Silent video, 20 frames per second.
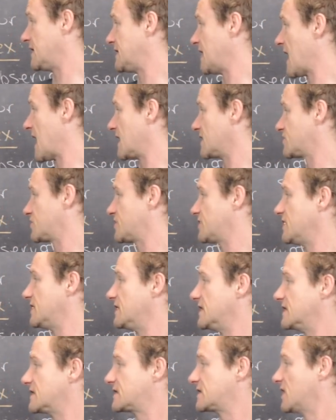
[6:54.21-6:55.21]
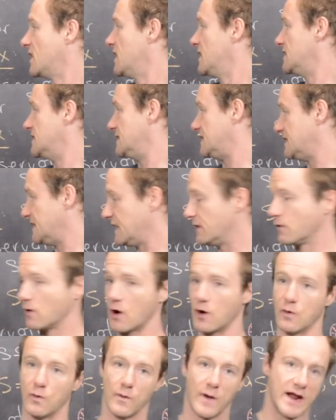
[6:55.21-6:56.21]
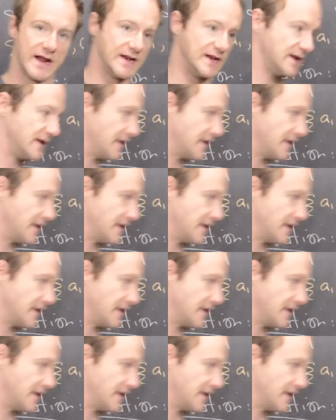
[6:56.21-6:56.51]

attached to this 0 weight